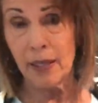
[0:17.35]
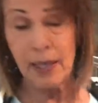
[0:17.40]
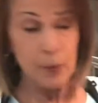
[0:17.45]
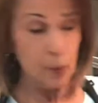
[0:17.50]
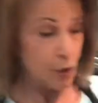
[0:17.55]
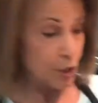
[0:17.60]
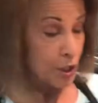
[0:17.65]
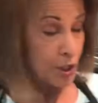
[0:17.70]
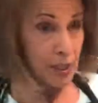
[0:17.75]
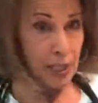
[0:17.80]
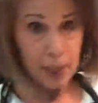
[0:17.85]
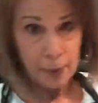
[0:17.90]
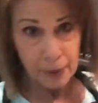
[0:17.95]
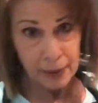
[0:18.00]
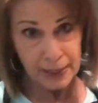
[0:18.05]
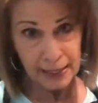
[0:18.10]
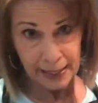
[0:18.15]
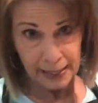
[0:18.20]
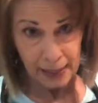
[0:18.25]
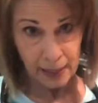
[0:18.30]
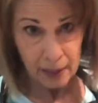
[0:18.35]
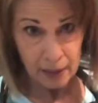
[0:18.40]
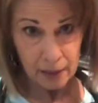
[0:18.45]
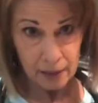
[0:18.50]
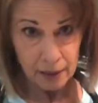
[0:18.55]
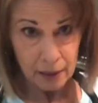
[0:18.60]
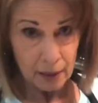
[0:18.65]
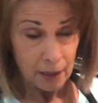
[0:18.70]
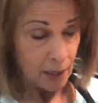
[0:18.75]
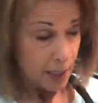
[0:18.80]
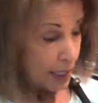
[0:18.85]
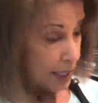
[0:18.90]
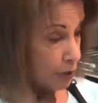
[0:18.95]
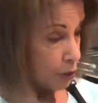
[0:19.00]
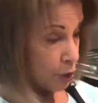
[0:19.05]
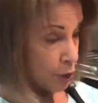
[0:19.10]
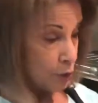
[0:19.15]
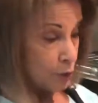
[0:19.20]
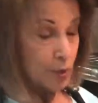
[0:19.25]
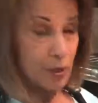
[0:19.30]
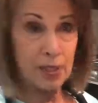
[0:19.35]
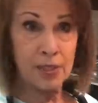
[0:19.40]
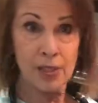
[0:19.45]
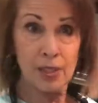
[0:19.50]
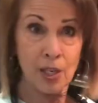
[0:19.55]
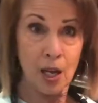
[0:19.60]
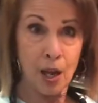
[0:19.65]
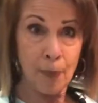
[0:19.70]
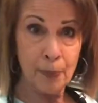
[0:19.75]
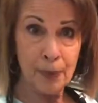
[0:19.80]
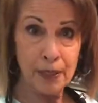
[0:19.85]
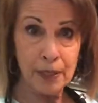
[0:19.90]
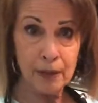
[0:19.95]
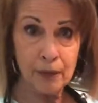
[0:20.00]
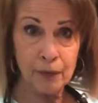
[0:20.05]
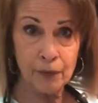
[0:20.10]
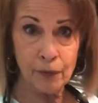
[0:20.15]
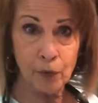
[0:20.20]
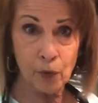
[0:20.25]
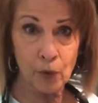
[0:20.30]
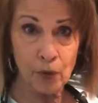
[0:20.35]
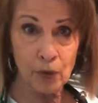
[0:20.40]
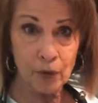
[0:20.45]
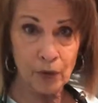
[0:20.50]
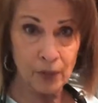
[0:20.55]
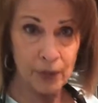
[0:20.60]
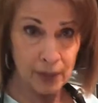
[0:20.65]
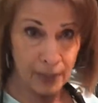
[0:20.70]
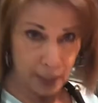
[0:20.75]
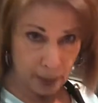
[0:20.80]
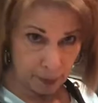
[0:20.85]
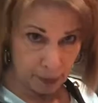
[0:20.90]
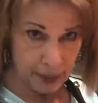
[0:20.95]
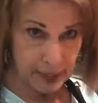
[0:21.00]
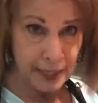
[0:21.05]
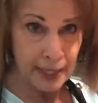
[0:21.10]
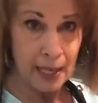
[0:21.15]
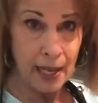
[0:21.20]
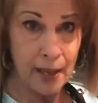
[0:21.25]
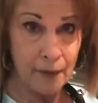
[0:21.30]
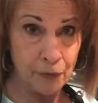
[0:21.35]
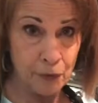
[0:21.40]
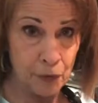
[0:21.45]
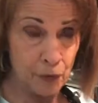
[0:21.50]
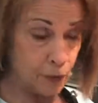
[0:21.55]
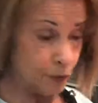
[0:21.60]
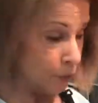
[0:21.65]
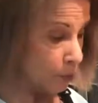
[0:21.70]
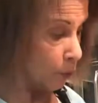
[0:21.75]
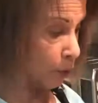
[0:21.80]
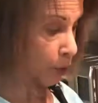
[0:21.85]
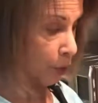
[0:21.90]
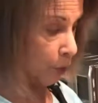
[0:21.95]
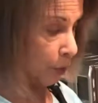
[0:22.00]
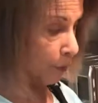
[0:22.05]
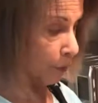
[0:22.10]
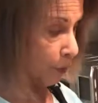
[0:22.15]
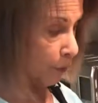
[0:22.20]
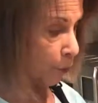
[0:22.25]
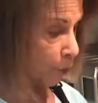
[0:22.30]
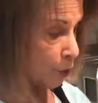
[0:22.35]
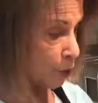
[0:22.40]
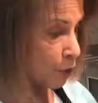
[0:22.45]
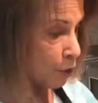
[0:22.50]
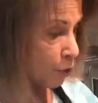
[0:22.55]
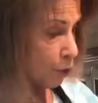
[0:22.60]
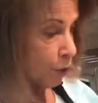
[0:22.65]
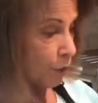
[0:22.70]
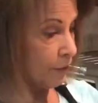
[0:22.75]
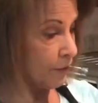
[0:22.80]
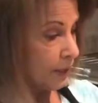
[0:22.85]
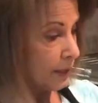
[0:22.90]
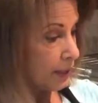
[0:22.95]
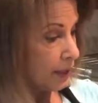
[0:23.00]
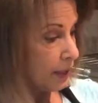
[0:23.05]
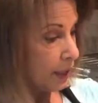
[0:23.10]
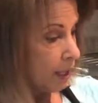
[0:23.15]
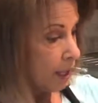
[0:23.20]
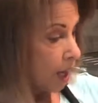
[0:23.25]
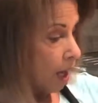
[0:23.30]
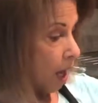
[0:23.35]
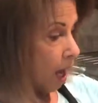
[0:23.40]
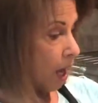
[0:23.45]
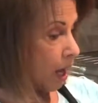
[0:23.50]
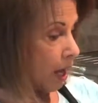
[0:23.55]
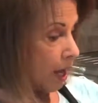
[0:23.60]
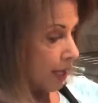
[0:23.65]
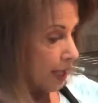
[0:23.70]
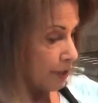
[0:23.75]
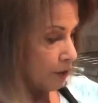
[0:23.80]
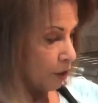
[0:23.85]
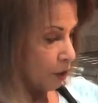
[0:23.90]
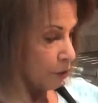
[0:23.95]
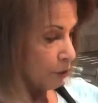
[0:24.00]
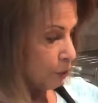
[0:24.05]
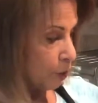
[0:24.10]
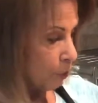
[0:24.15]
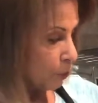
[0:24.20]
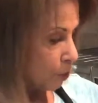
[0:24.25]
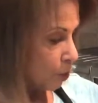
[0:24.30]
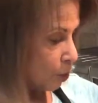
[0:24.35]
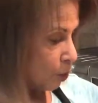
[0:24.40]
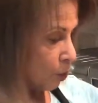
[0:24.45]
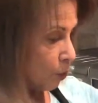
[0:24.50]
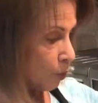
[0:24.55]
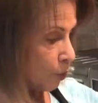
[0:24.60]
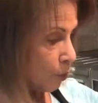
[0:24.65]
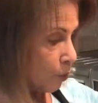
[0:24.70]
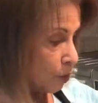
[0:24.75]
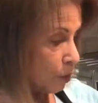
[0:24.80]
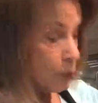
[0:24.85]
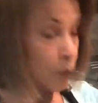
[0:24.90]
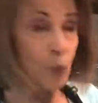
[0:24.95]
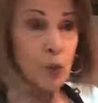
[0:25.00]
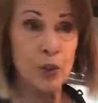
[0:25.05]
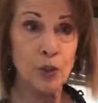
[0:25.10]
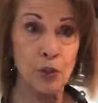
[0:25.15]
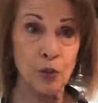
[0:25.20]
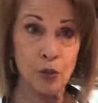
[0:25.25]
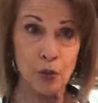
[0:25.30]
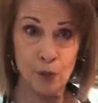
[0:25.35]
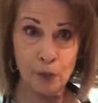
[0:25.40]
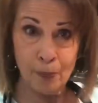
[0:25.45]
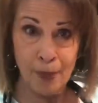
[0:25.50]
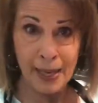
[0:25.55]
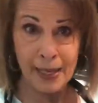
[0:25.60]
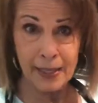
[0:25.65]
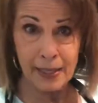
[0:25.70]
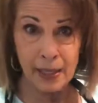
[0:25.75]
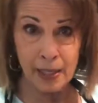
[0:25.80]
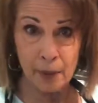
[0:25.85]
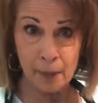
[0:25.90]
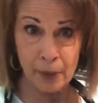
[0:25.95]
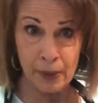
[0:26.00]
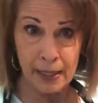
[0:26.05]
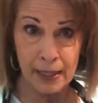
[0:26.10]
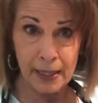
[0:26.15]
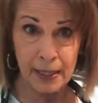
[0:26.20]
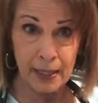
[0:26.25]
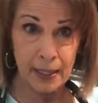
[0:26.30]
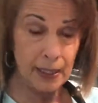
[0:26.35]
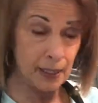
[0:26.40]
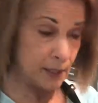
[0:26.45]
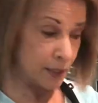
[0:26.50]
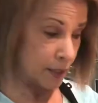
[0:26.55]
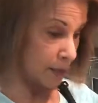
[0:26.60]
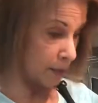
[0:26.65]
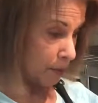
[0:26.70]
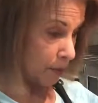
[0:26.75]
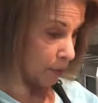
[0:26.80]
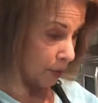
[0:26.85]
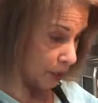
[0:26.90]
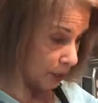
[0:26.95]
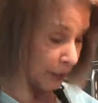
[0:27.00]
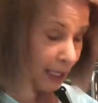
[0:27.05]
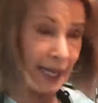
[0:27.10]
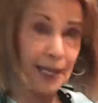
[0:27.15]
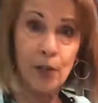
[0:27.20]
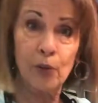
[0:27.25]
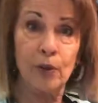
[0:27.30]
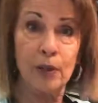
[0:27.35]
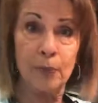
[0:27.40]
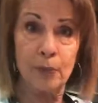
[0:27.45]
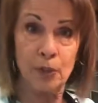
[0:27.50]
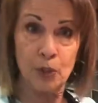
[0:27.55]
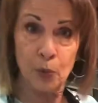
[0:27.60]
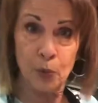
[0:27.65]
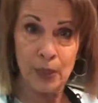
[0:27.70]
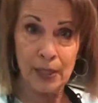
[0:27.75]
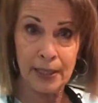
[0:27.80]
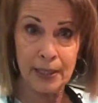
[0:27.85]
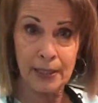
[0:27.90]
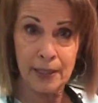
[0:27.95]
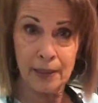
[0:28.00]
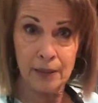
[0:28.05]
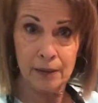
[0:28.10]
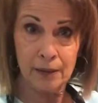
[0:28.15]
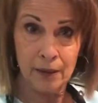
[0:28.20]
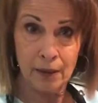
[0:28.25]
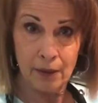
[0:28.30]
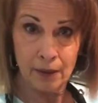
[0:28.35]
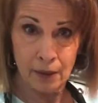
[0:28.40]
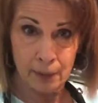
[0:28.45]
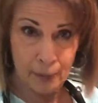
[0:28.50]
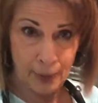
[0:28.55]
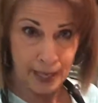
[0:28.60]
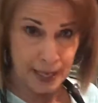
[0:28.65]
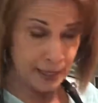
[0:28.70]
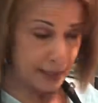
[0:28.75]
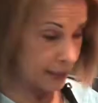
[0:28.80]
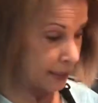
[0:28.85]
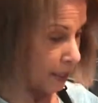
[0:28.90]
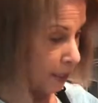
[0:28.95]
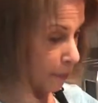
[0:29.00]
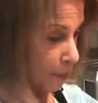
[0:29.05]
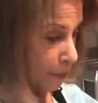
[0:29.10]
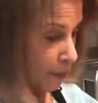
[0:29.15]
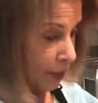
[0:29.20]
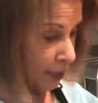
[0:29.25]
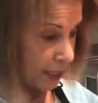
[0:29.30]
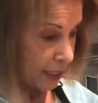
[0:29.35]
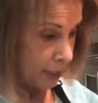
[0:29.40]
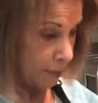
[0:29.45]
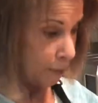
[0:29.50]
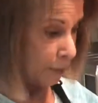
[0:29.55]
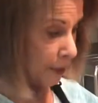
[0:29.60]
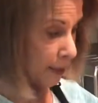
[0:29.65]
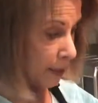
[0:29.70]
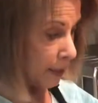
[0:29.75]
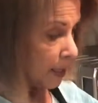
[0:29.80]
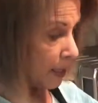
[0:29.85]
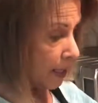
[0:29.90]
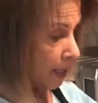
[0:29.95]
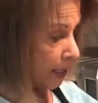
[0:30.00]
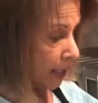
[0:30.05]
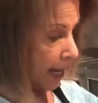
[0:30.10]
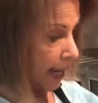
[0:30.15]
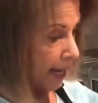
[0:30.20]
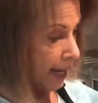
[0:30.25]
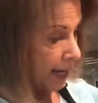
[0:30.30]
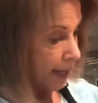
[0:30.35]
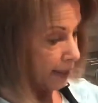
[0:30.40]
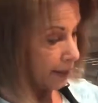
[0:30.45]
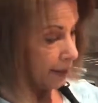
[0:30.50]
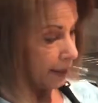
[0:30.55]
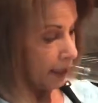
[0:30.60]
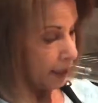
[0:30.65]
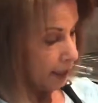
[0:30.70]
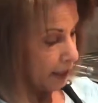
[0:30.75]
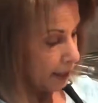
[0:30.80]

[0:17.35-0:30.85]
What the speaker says: which is kibbeh. It's used as a topping for the kibbeh before you serve it. It's also used when you do baked kibbeh. It's the layer in between the kibbeh, and